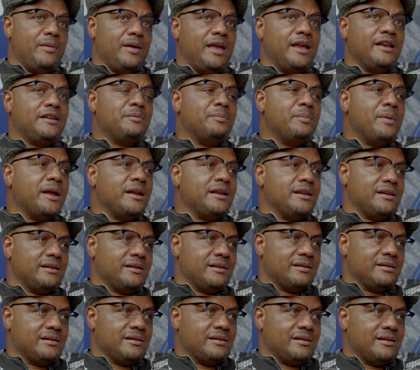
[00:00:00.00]
had
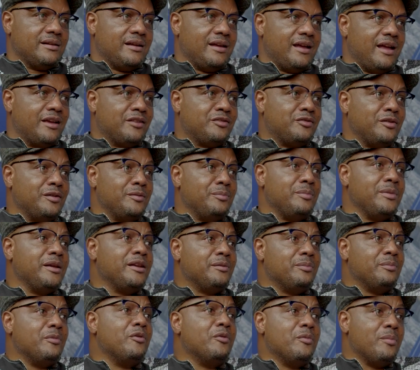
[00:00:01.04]
money actually
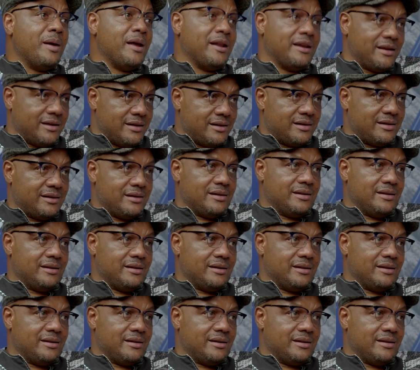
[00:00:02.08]
made more money.